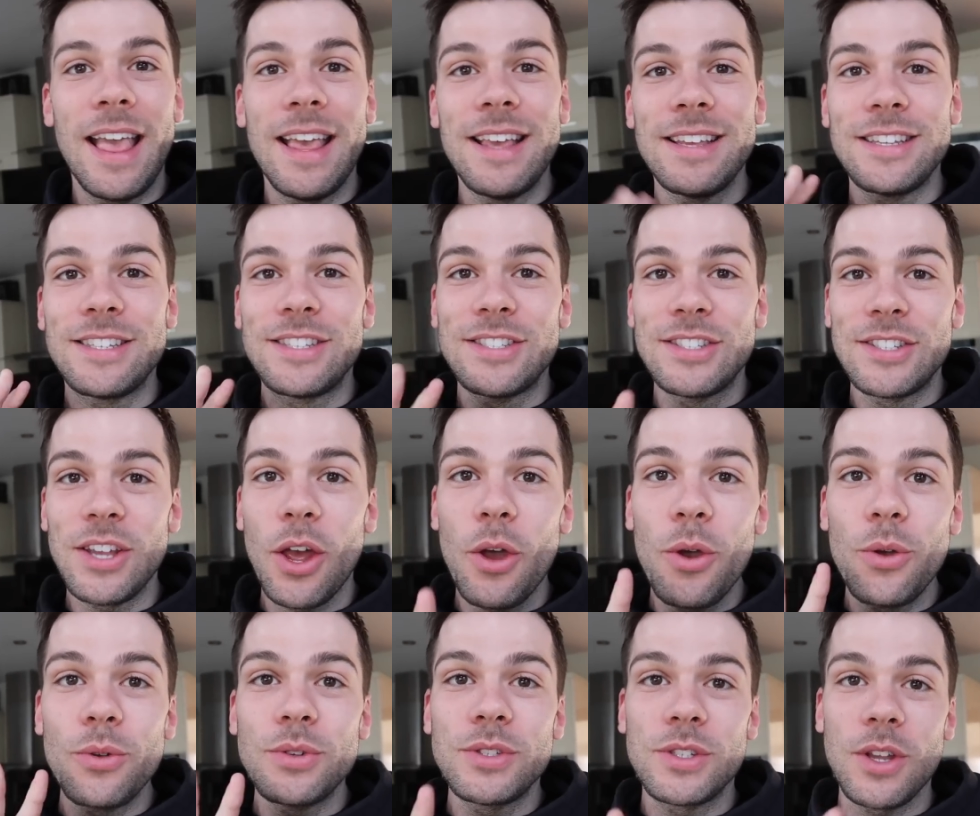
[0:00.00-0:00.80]
It's
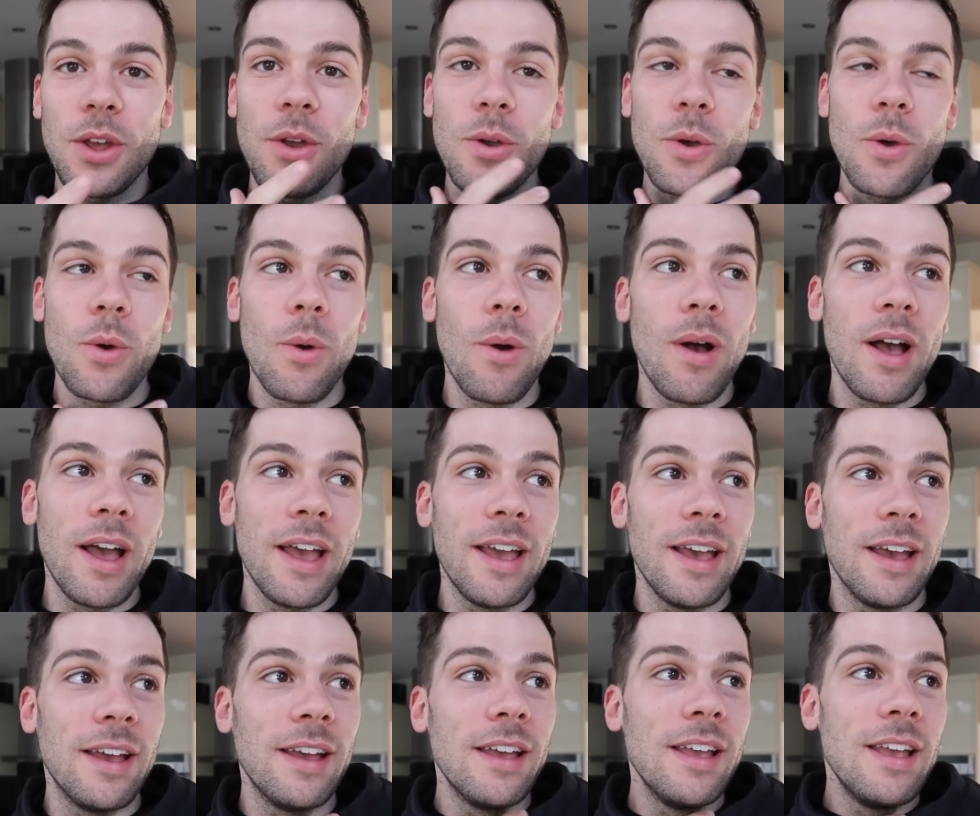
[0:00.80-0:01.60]
so, so
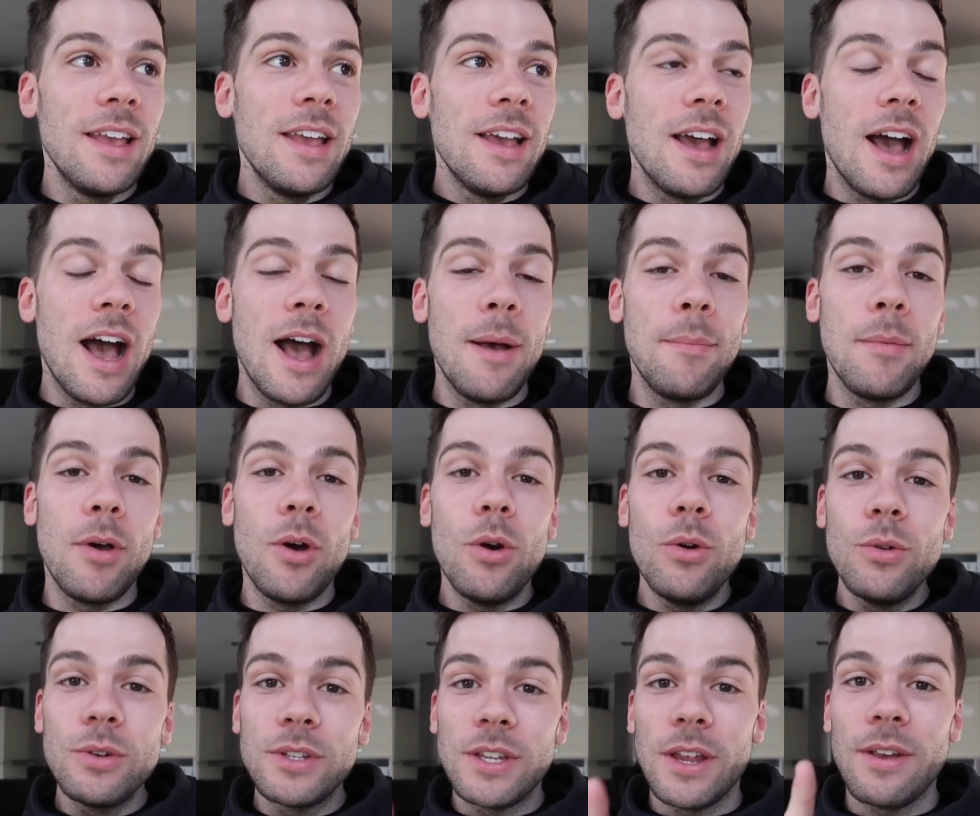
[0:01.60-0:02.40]
quiet. Um,
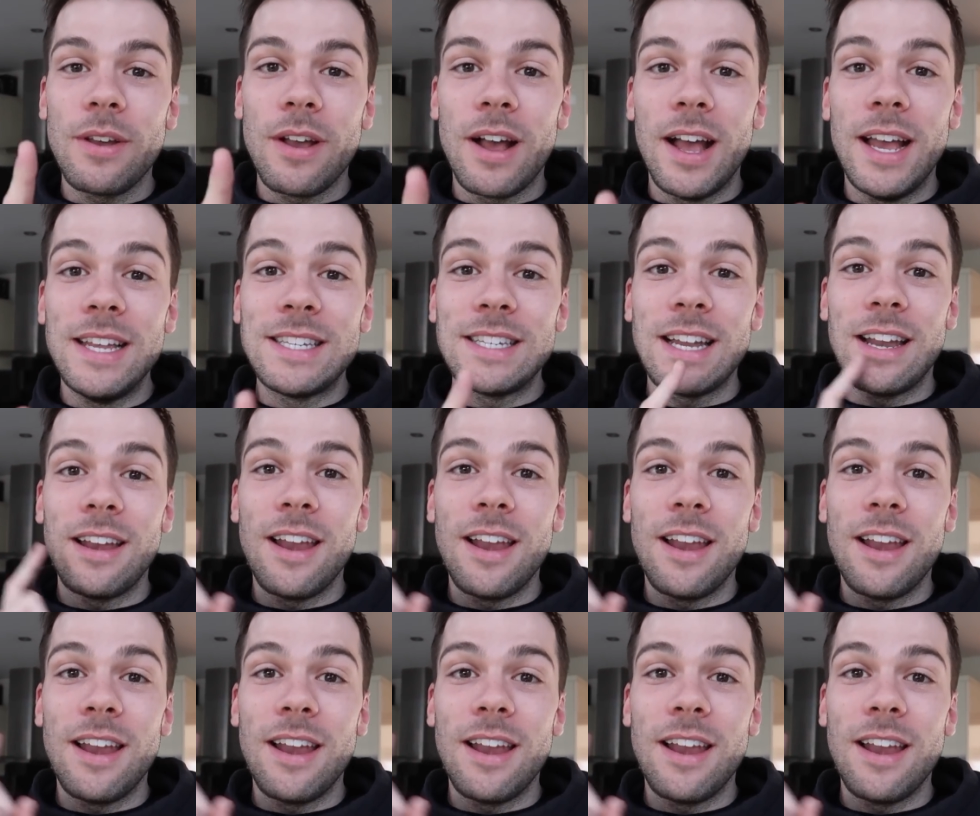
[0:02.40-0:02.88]
also, guys,